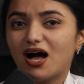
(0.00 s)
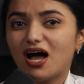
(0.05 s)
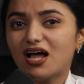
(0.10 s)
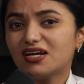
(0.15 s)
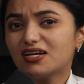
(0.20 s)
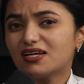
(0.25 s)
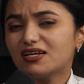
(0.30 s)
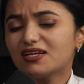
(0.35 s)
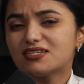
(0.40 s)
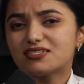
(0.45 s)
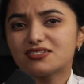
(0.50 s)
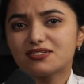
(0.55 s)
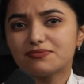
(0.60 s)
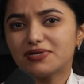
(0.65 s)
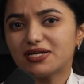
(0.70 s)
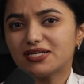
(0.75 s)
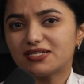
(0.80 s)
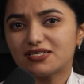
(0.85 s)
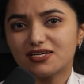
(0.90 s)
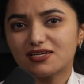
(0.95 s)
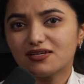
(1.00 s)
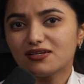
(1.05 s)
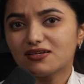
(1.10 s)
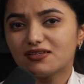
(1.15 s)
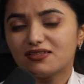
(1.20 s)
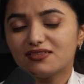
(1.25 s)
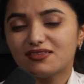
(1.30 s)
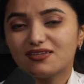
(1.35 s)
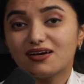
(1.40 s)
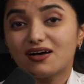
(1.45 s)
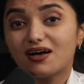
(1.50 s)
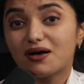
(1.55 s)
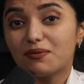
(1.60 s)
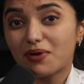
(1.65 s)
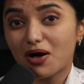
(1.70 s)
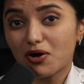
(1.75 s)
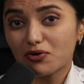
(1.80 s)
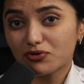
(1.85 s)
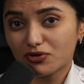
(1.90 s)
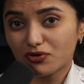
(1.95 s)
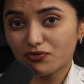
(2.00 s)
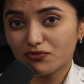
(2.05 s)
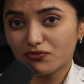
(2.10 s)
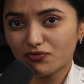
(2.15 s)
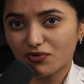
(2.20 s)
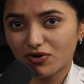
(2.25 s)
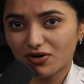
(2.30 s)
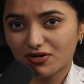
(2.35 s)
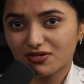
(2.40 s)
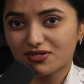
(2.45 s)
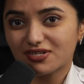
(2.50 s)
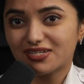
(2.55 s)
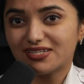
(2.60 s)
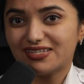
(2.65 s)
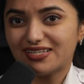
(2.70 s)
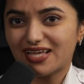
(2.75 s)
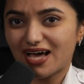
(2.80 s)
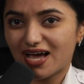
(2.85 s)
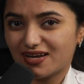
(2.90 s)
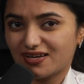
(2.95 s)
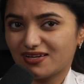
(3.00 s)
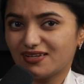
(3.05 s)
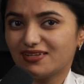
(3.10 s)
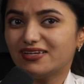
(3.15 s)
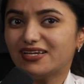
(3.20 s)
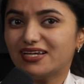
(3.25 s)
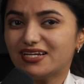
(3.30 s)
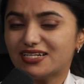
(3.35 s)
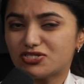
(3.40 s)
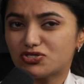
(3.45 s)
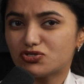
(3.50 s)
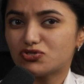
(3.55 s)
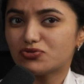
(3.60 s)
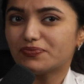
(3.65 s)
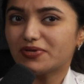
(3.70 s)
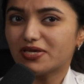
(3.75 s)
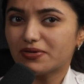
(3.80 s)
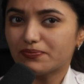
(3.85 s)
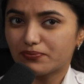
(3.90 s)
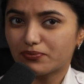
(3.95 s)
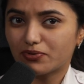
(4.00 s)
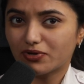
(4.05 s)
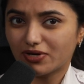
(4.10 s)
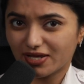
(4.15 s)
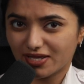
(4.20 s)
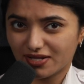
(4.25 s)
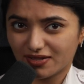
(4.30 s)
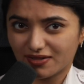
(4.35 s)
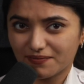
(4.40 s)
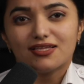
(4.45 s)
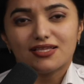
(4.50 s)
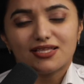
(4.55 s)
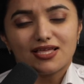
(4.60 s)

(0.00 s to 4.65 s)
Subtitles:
Underestimating the amount of work that needs to be put in.